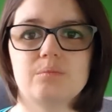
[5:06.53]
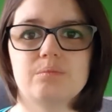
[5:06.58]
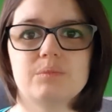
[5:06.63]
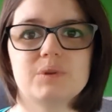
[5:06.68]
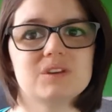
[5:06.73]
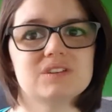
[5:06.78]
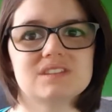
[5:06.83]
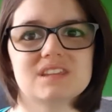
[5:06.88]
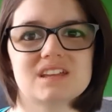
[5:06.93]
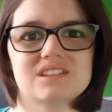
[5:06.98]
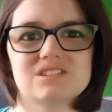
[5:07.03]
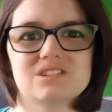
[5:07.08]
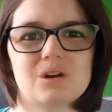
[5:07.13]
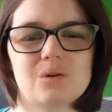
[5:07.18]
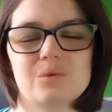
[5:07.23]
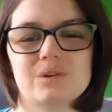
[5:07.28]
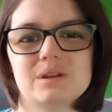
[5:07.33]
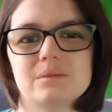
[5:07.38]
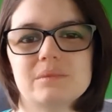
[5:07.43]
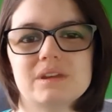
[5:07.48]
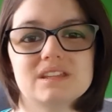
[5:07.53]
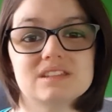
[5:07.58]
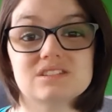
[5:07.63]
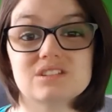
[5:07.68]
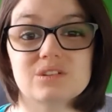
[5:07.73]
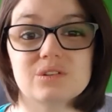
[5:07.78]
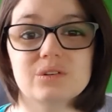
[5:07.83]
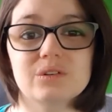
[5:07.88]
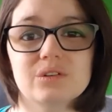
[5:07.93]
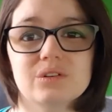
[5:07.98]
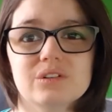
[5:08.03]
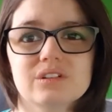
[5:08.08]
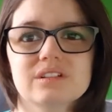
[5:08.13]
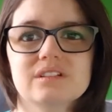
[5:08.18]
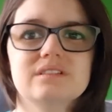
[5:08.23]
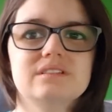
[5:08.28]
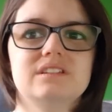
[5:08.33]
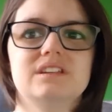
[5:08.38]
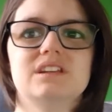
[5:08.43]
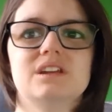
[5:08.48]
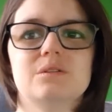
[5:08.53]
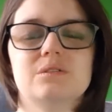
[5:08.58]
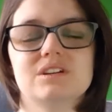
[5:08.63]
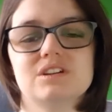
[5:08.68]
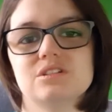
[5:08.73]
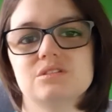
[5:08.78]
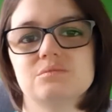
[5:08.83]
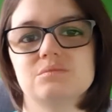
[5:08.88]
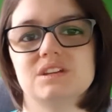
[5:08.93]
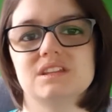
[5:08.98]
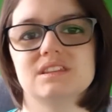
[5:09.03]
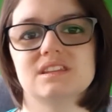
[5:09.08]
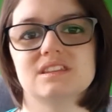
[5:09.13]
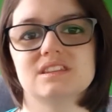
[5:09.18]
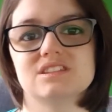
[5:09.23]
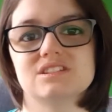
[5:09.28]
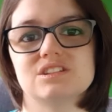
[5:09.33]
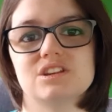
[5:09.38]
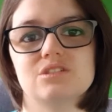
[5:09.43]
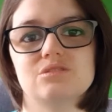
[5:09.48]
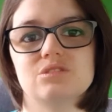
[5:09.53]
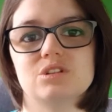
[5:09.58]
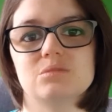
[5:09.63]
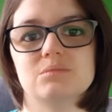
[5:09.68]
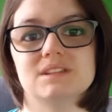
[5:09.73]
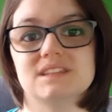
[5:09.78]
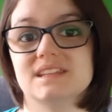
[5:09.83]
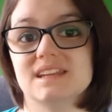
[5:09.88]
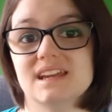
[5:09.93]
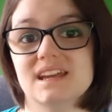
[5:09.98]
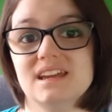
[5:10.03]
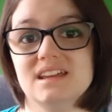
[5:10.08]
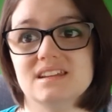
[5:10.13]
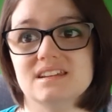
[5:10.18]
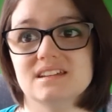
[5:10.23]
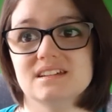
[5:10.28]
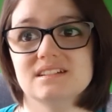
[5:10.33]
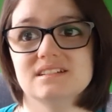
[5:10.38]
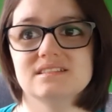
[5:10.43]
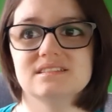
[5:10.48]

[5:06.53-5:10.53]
Because that's not what it means at all. It could mean that there's no room at the inn